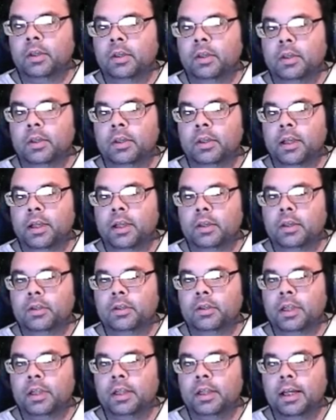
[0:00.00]
then you
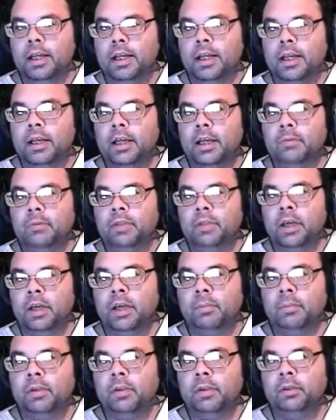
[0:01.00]
see that it comes
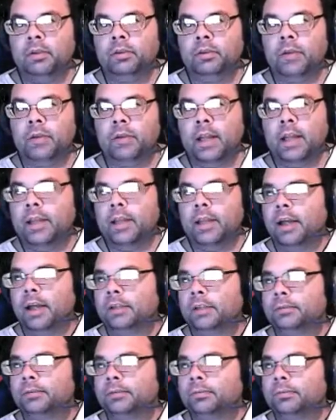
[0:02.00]
up right there.
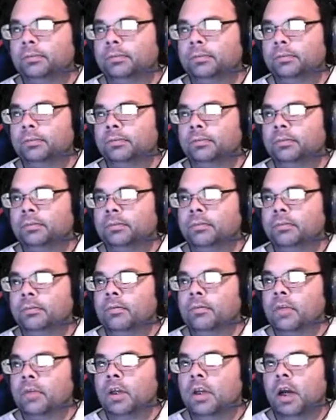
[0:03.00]

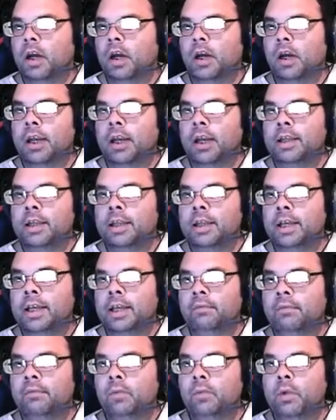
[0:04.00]
All right, then
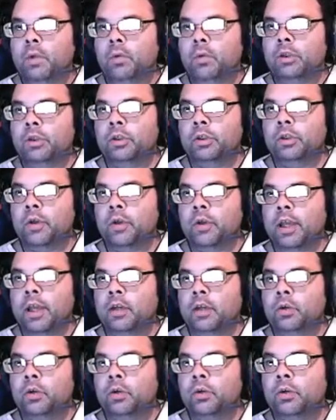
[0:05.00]
if we want to do a
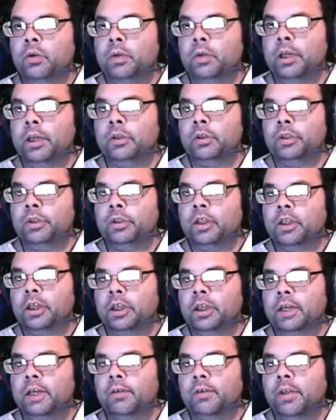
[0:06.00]
new, it'll just
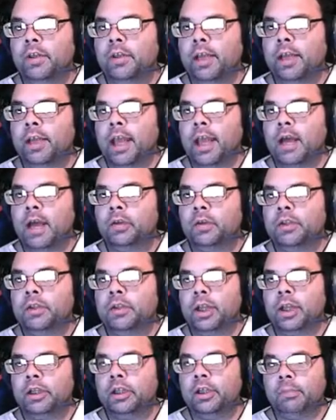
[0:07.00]
clear everything out
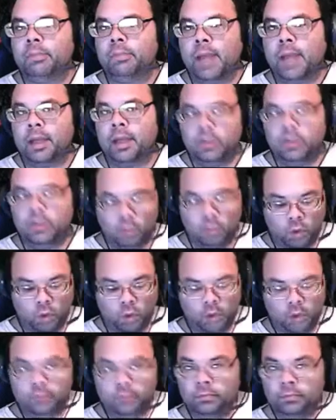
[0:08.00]
and you're back to 1.